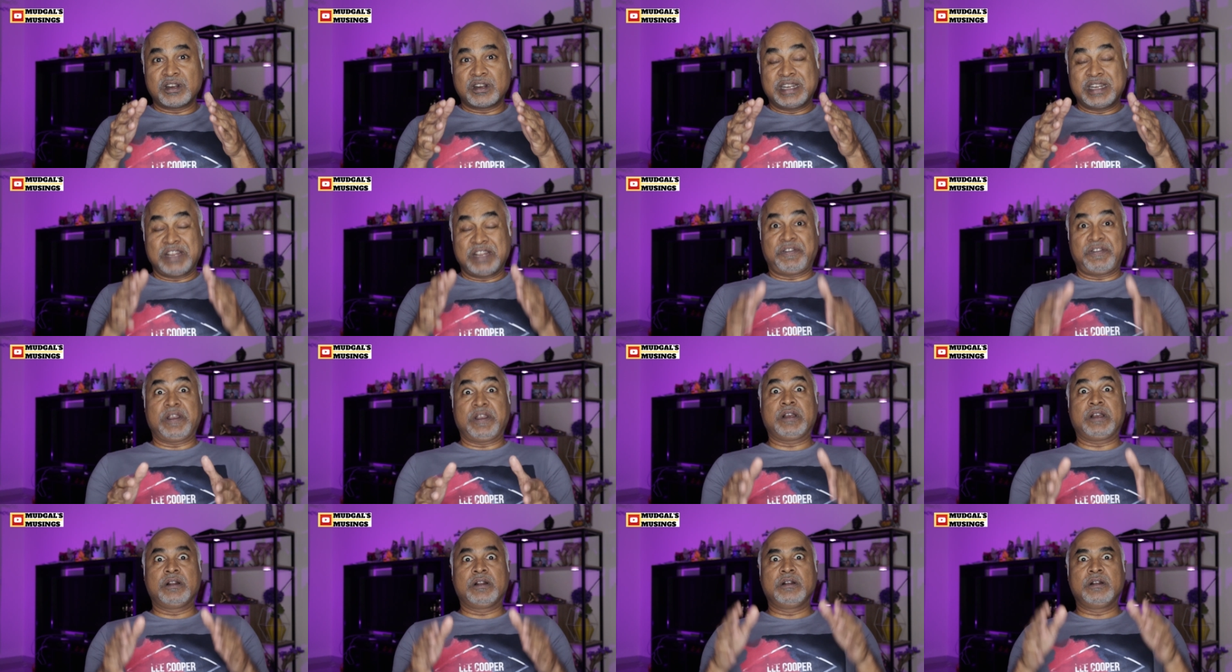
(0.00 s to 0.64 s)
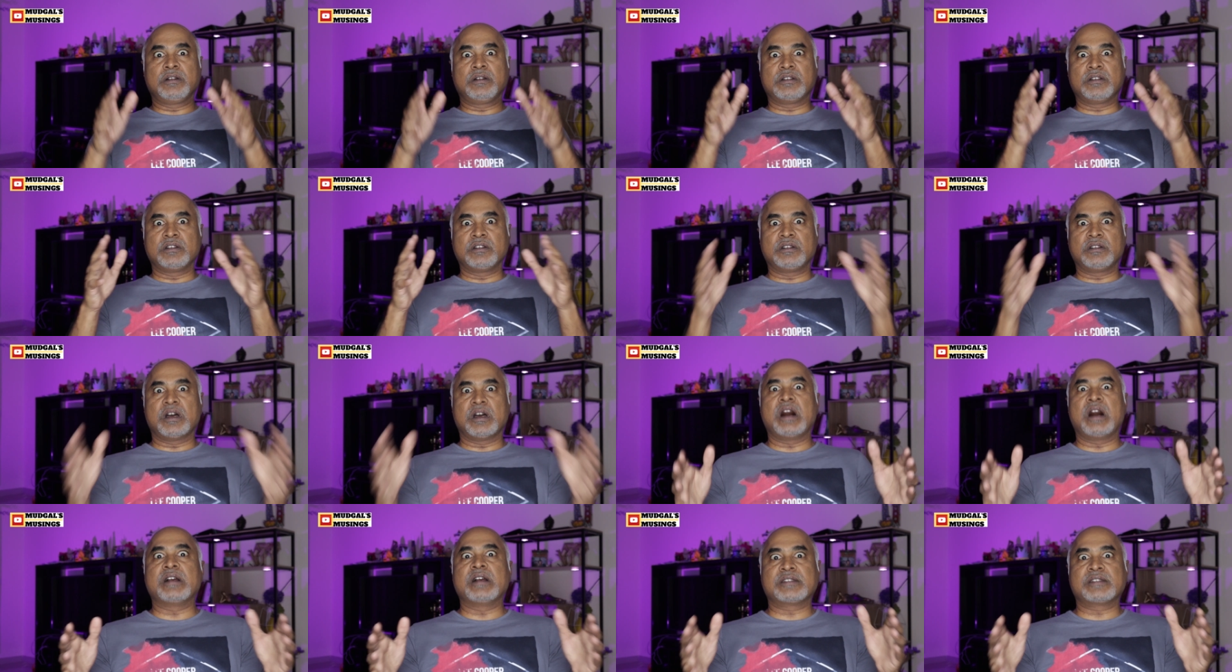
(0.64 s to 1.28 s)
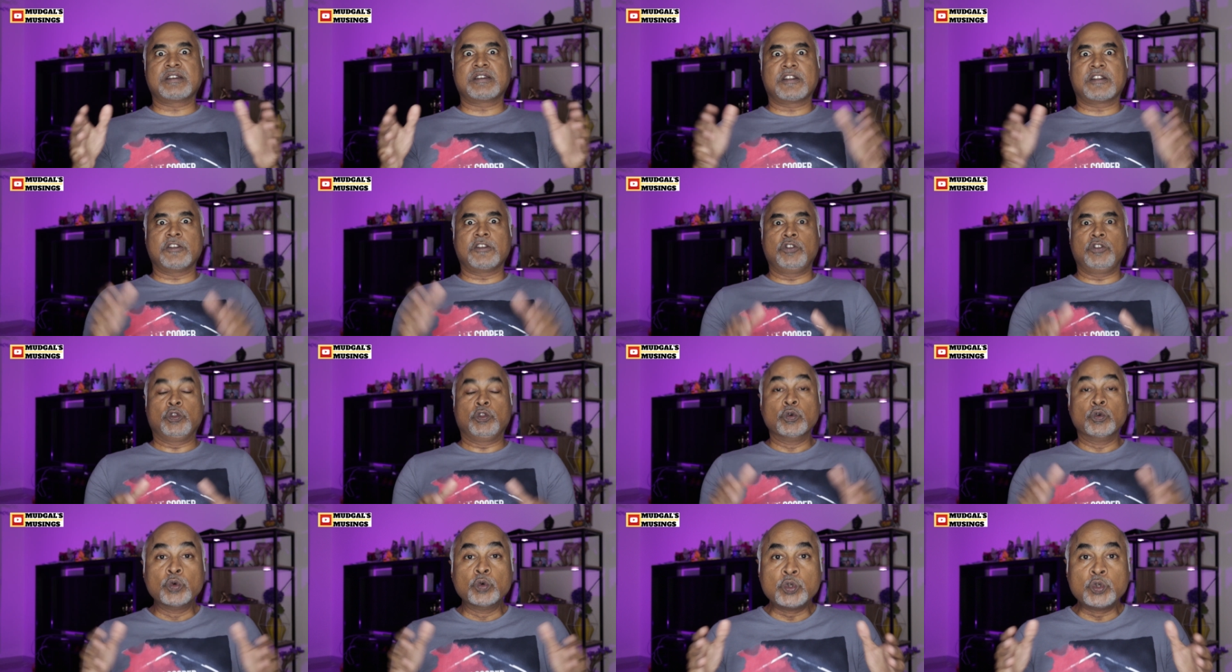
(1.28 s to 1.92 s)
difficult task or a
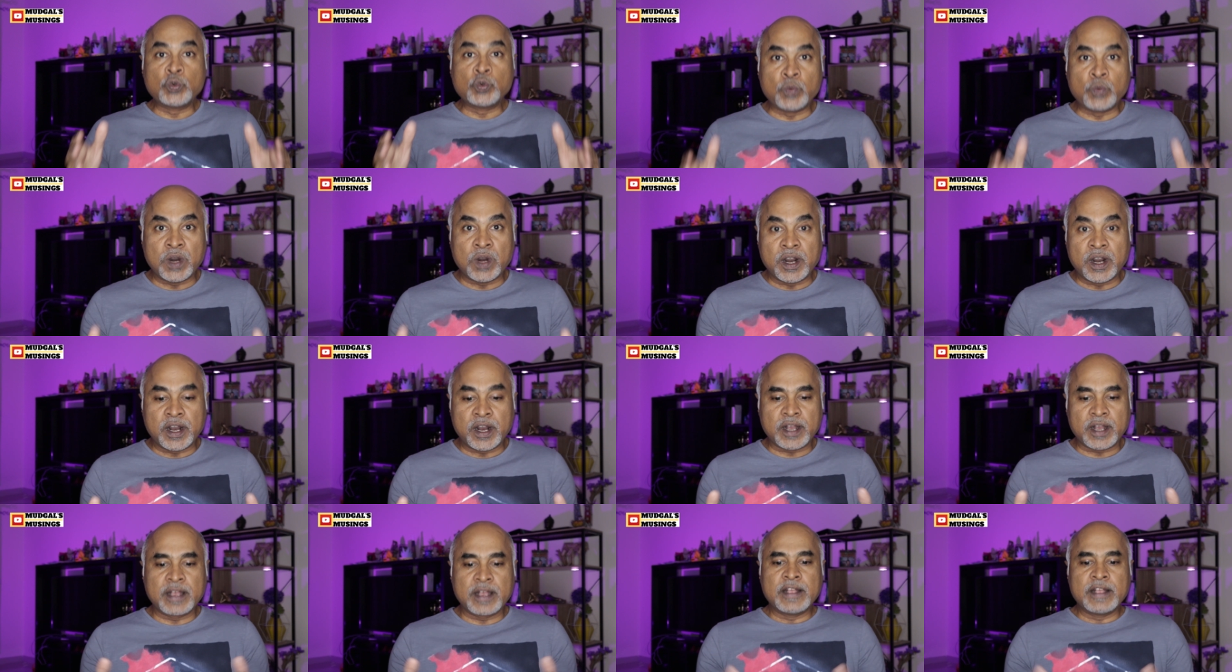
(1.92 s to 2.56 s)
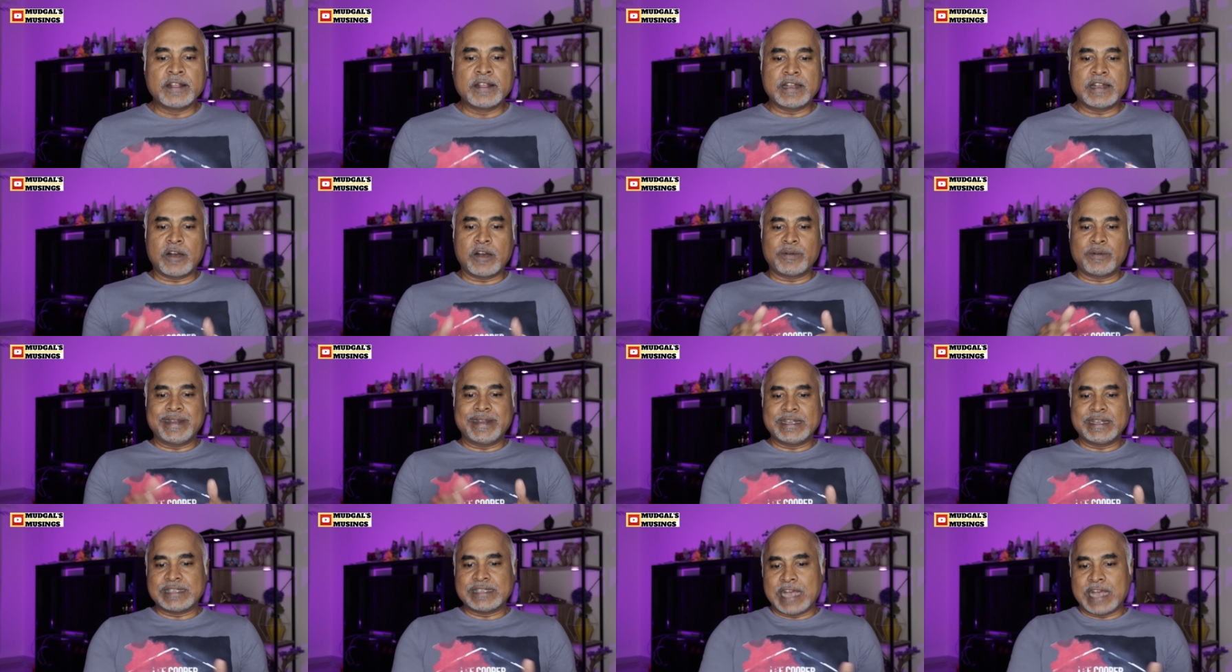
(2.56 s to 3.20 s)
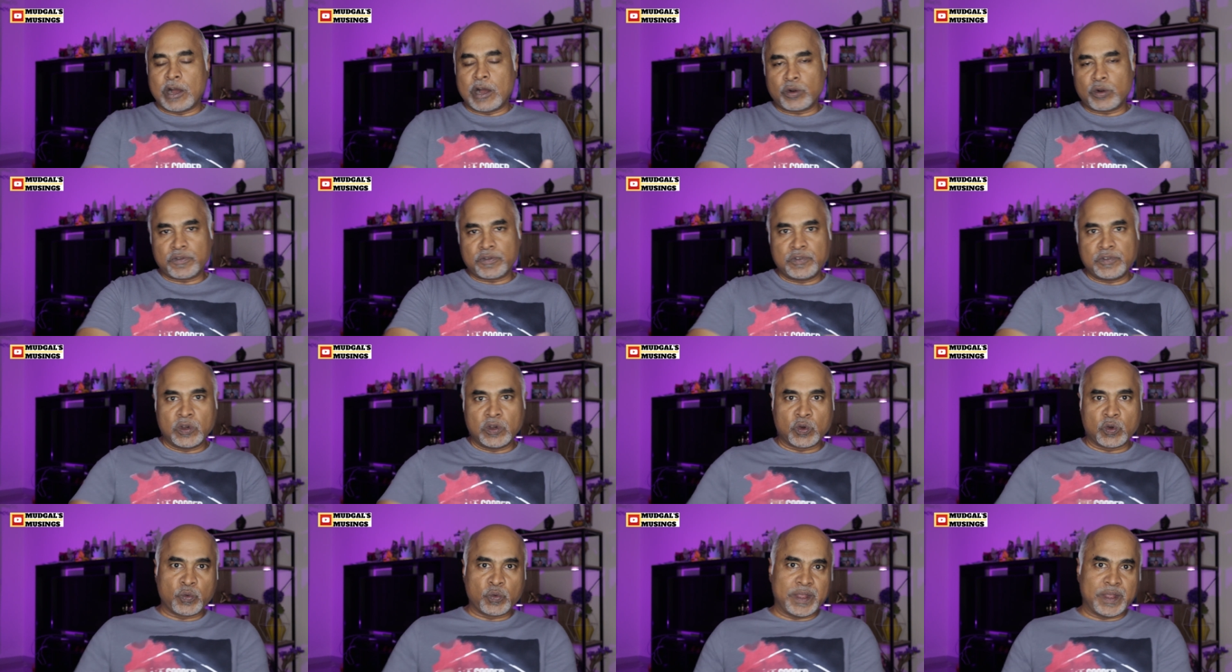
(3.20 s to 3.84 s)
huge work, now it is out of
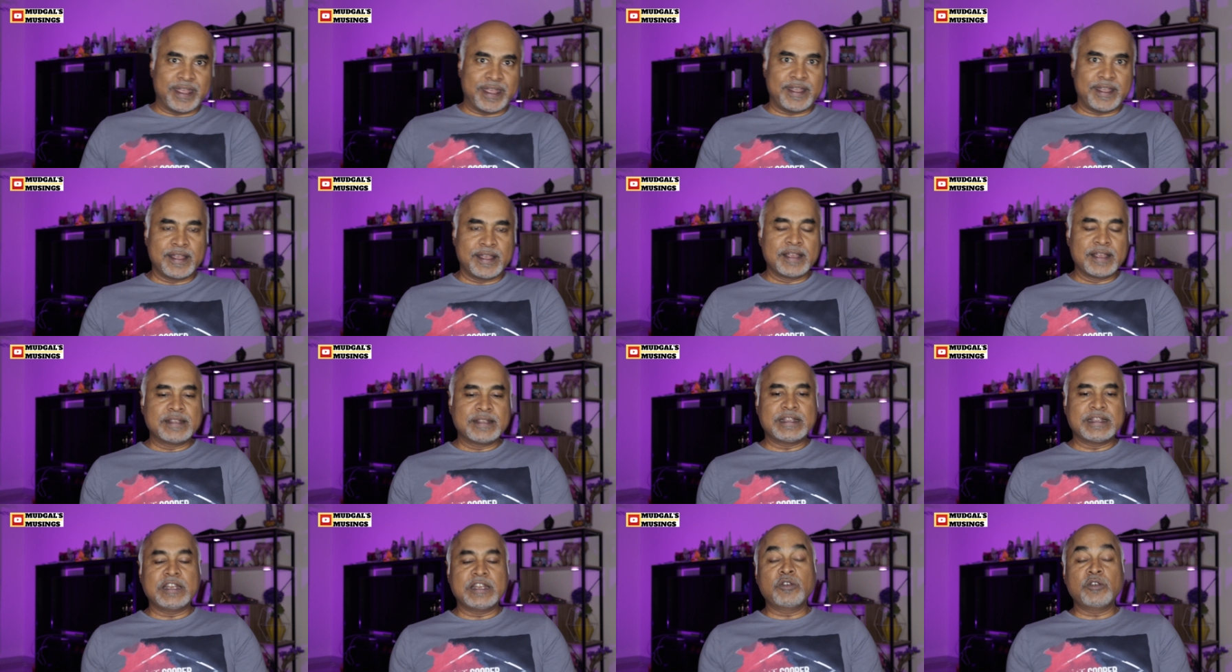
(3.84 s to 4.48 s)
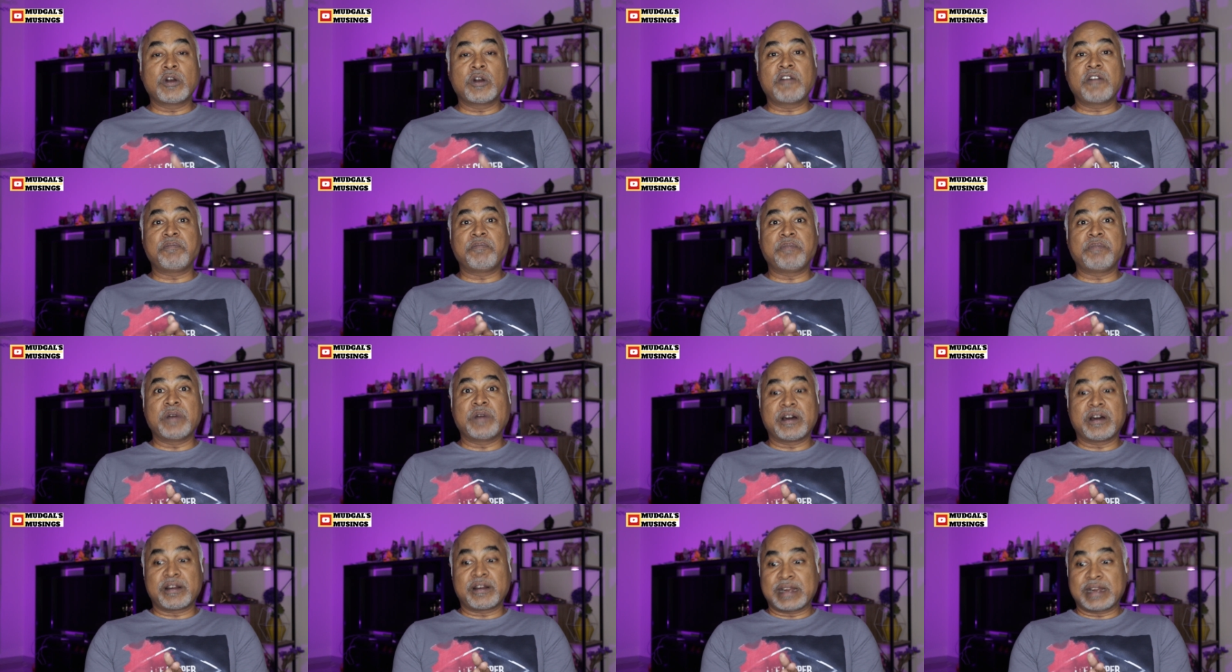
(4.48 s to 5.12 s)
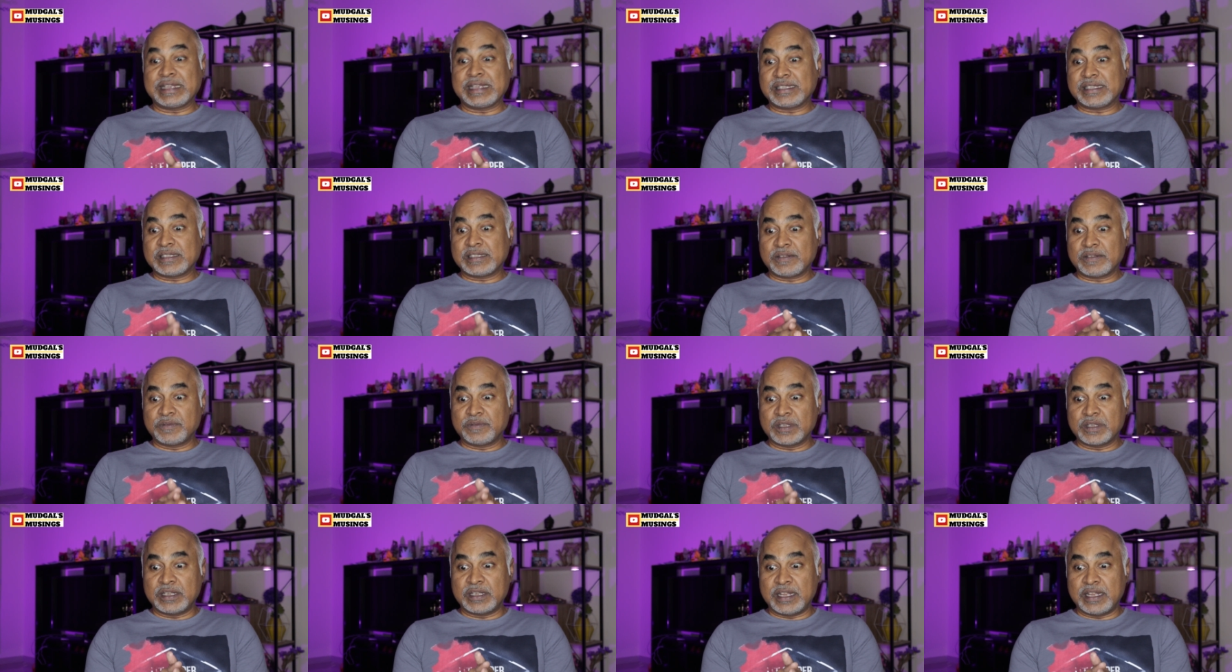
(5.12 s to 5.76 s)
your way, then you have rest
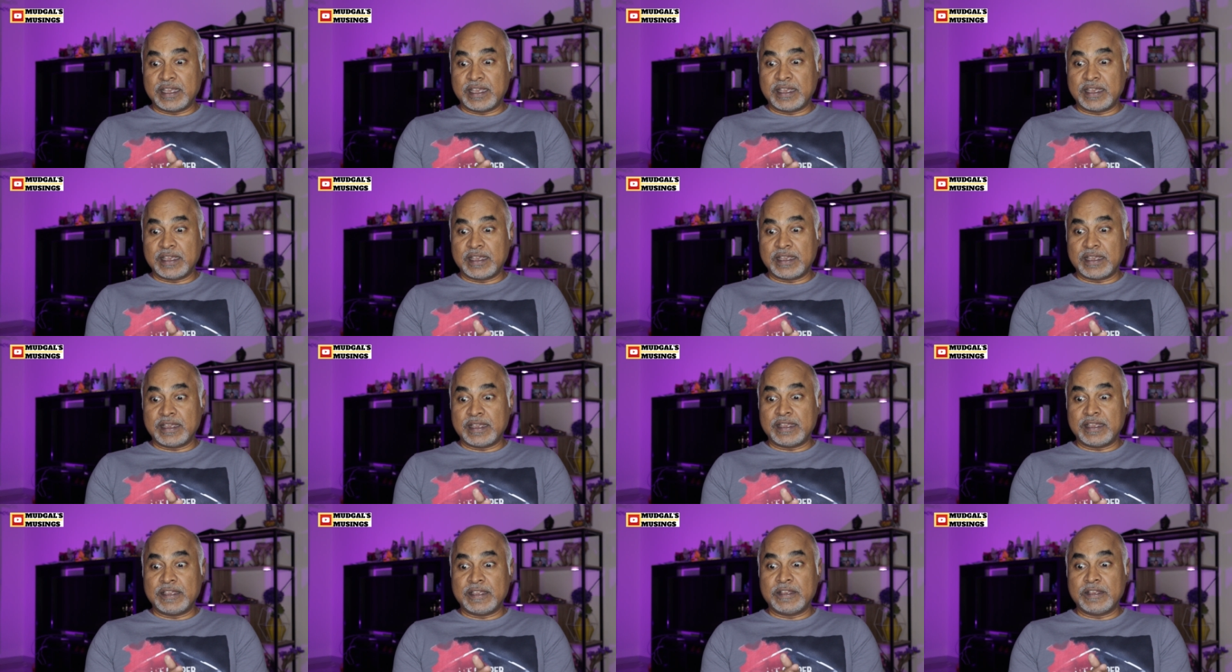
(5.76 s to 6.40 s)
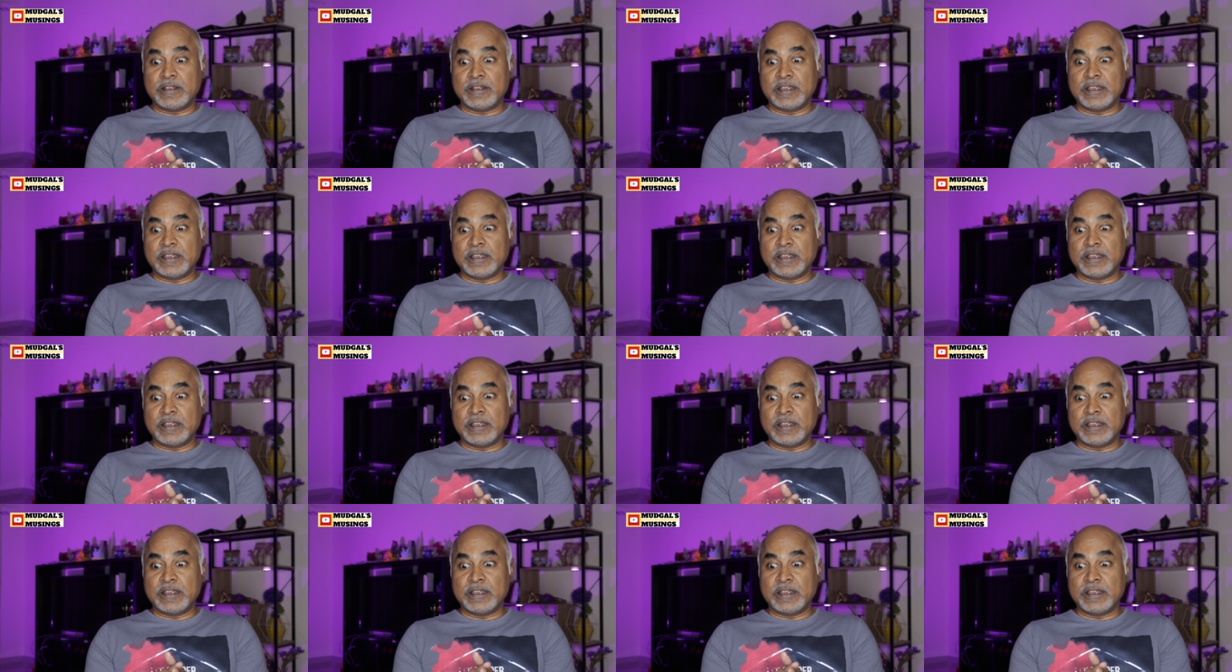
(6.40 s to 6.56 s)
of the day,